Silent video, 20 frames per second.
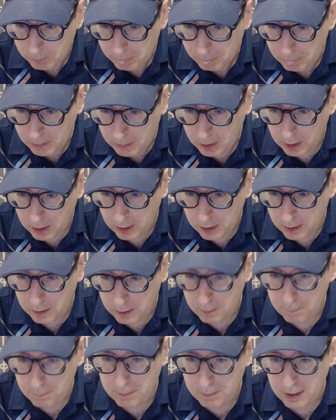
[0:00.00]

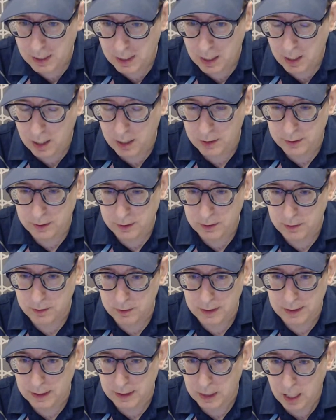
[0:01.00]
in
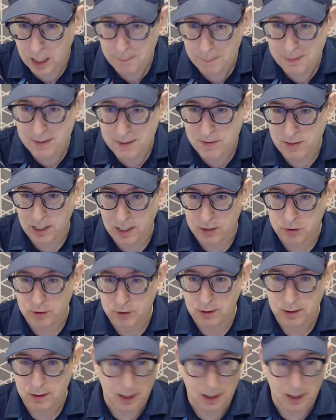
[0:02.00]
the comments section,